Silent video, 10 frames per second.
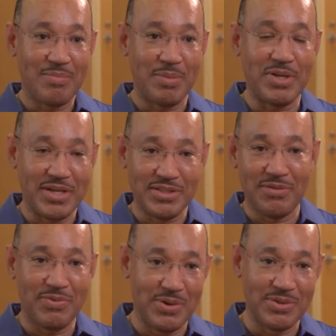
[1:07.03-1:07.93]
But because our
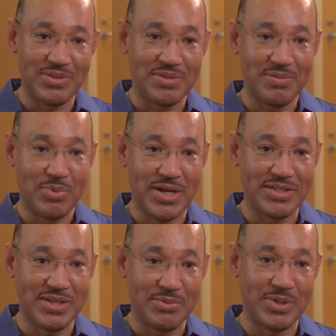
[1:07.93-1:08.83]
first
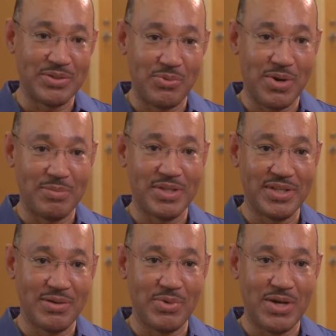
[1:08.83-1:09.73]
president was a woman,
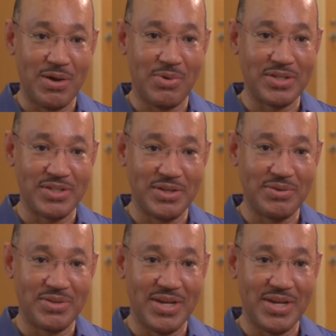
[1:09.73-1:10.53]
then we always knew